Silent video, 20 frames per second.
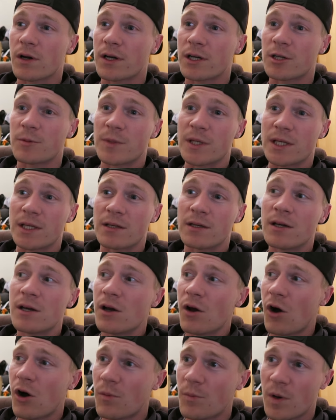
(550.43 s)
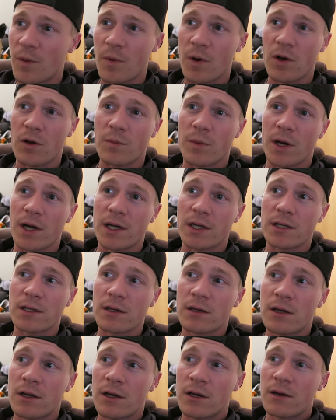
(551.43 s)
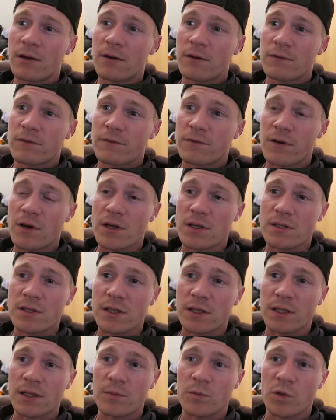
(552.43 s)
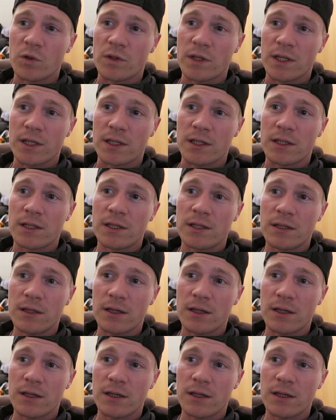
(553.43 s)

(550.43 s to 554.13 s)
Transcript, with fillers: I'm going to be on my motorbike first thing in the morning,